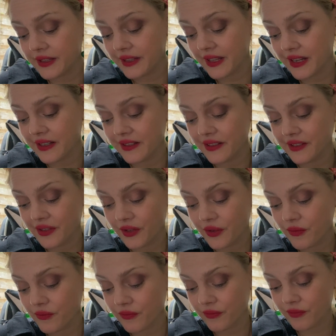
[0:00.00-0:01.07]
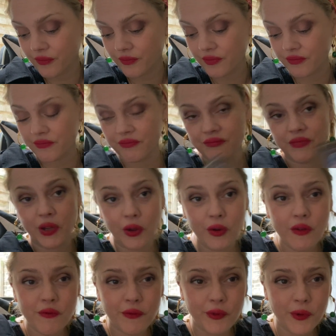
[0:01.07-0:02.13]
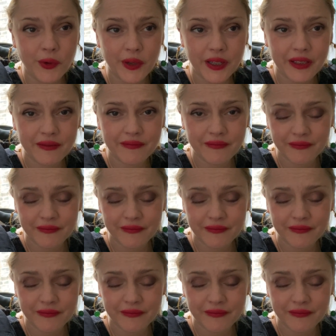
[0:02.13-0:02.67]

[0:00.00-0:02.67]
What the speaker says: and then, you know, going for it,